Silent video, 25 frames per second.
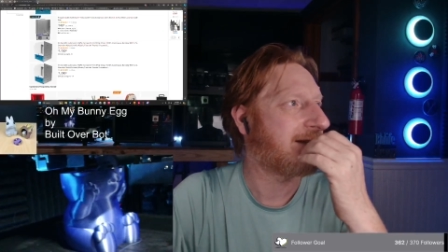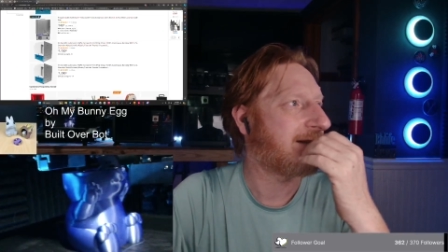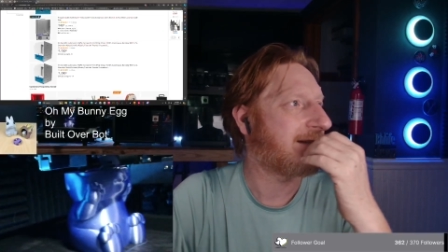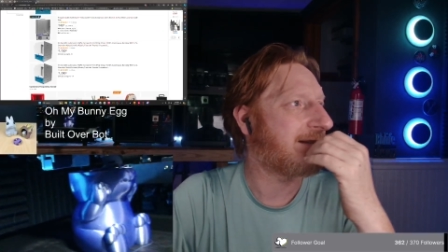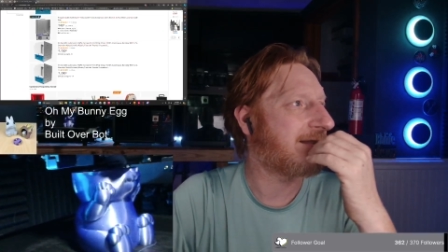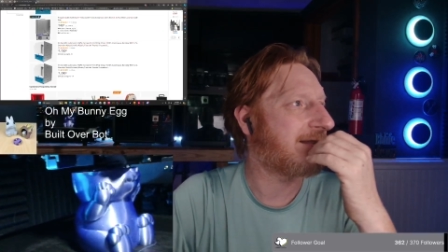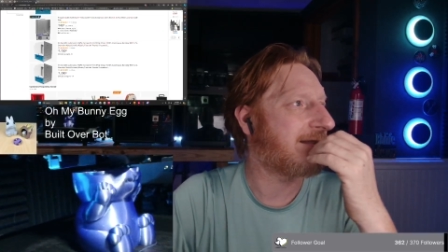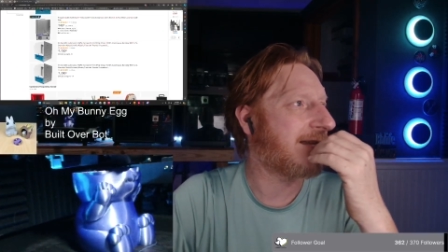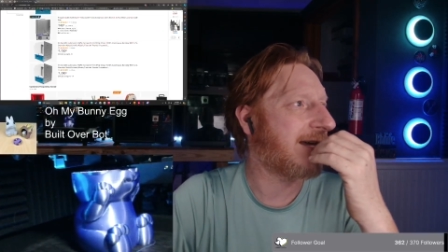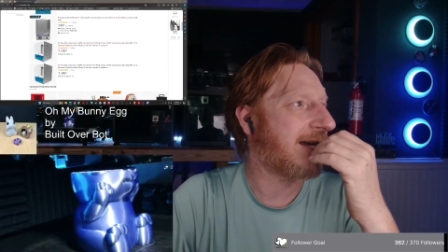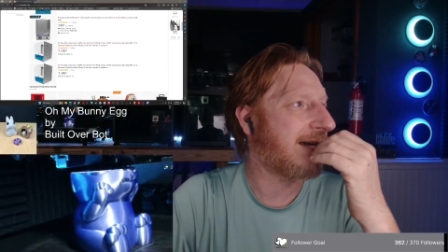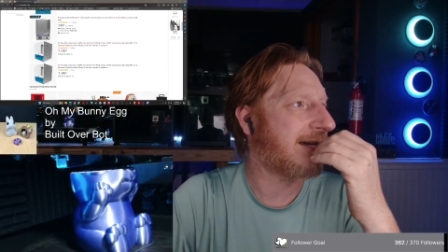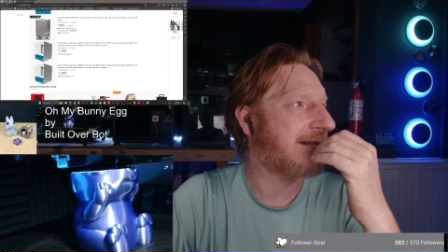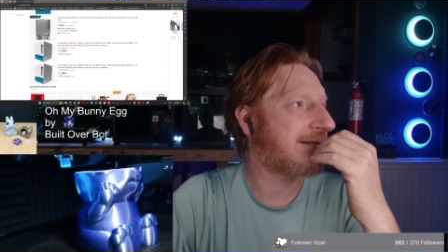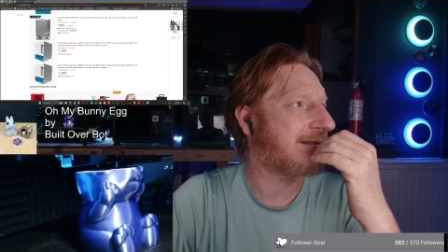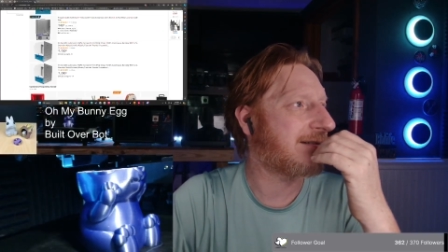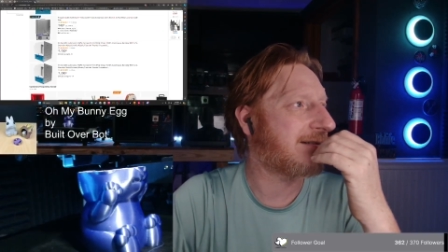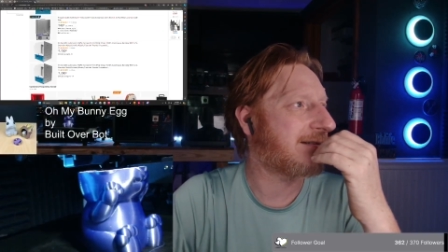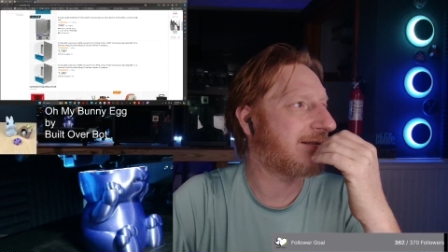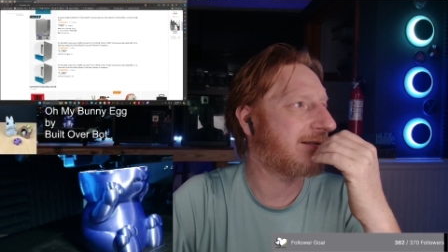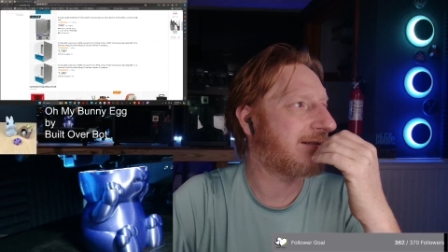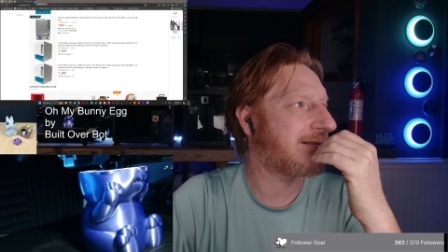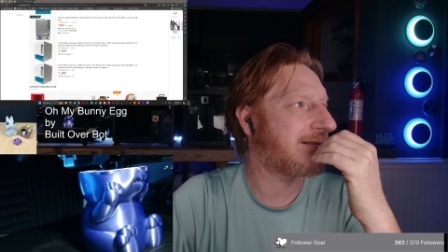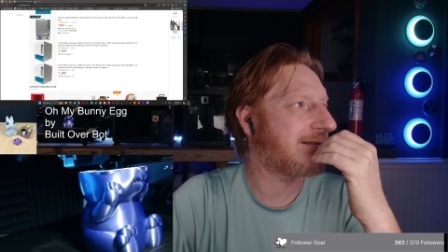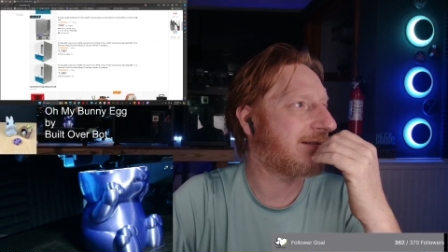That
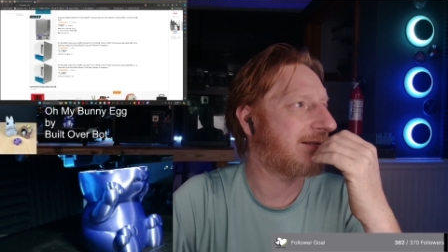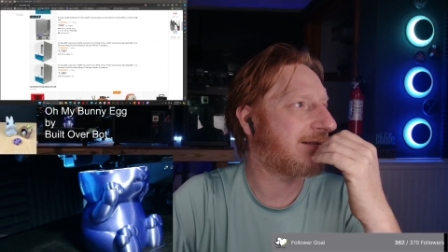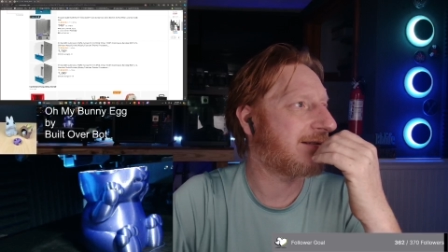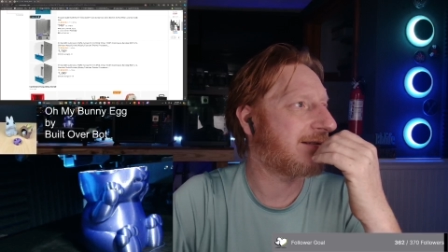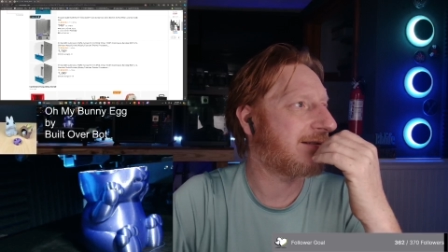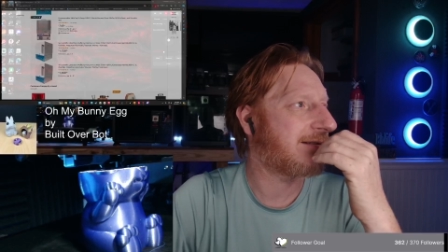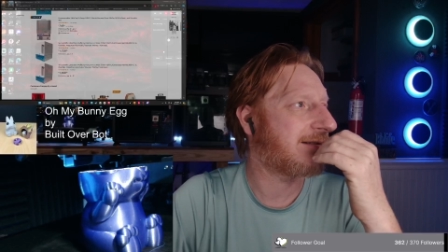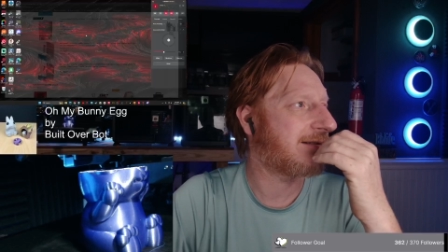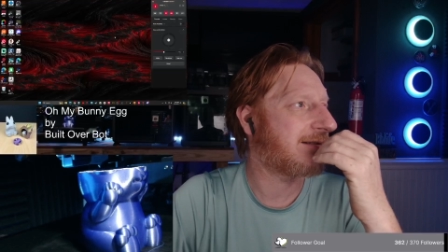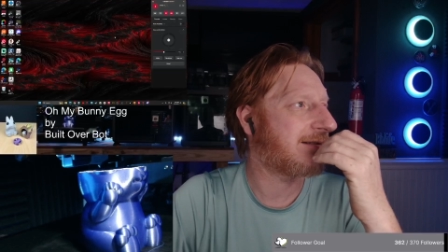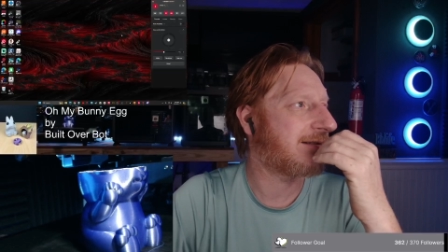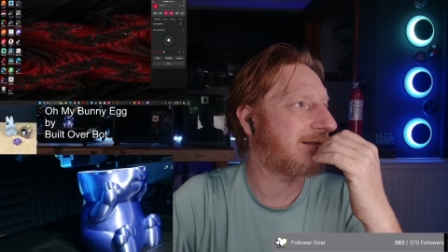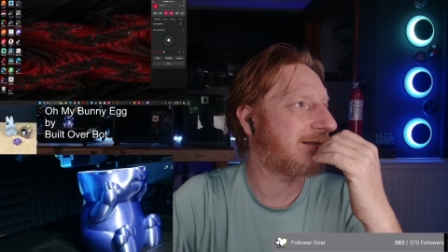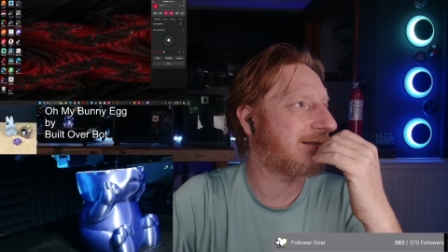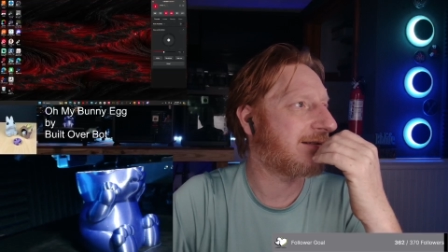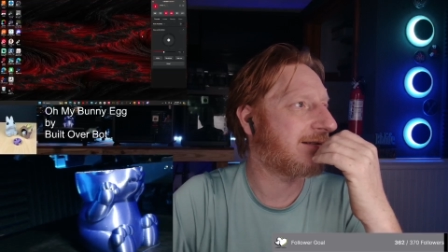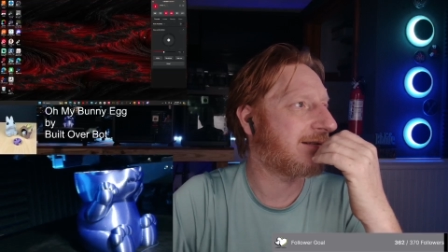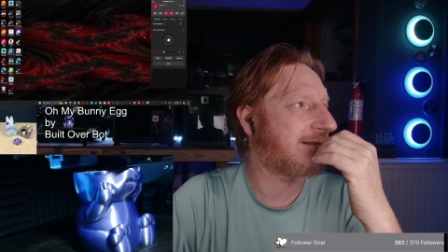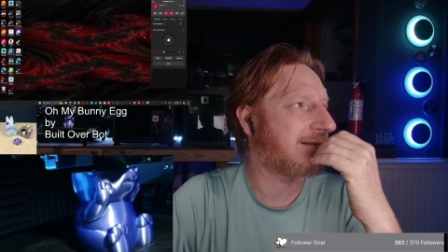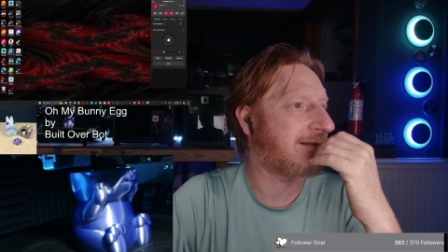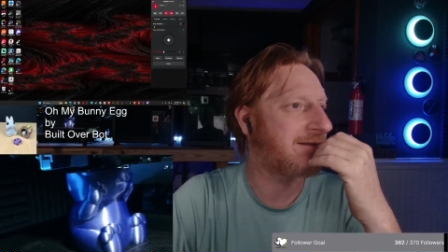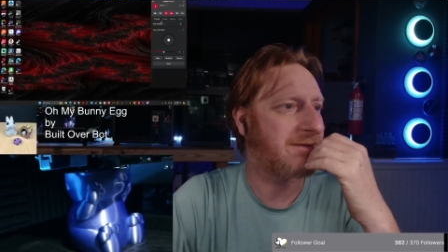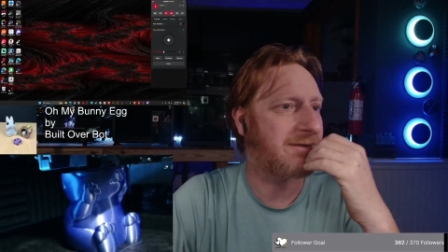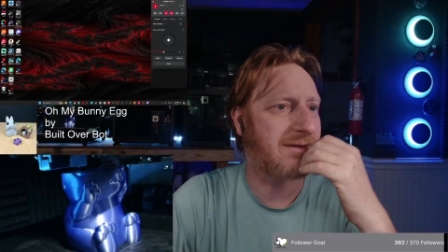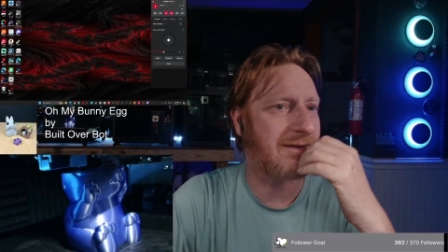is
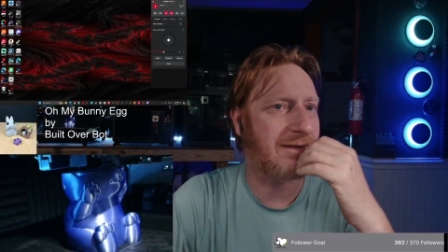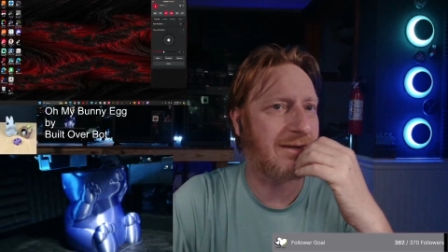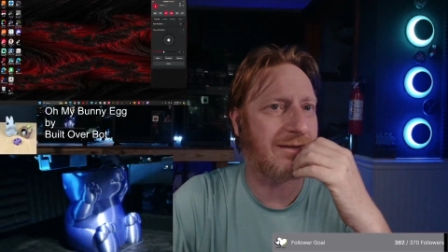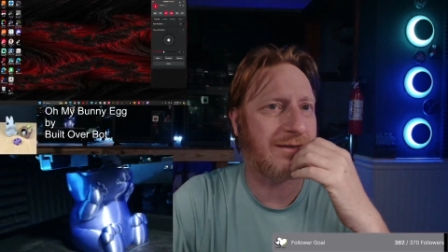interesting.